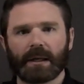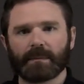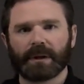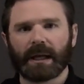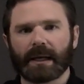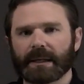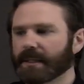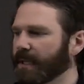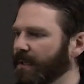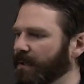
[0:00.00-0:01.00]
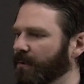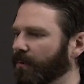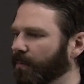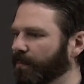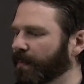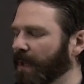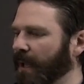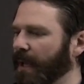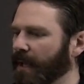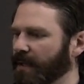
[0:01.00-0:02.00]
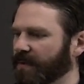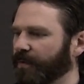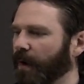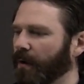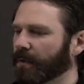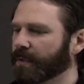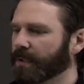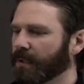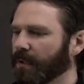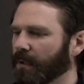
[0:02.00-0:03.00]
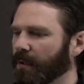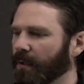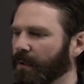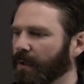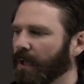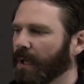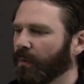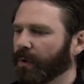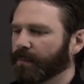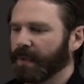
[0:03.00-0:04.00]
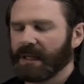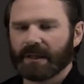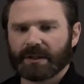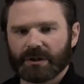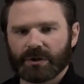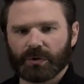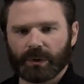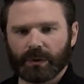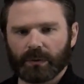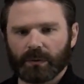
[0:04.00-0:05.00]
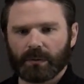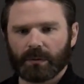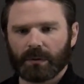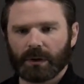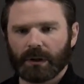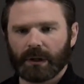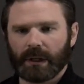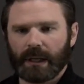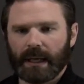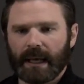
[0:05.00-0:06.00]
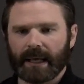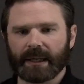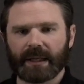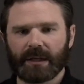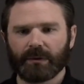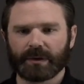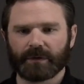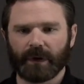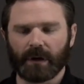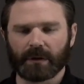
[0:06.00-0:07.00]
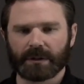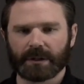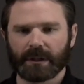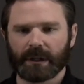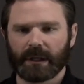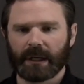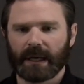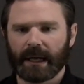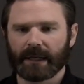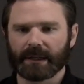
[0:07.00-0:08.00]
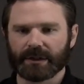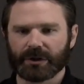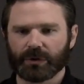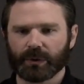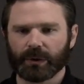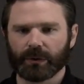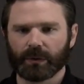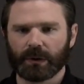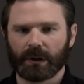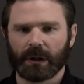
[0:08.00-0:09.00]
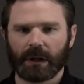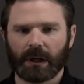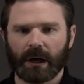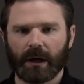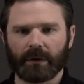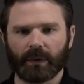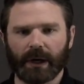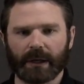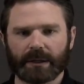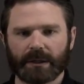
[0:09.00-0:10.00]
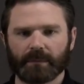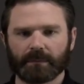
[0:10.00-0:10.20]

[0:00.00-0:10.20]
implies Q is false when P is true and Q is false and it's true otherwise.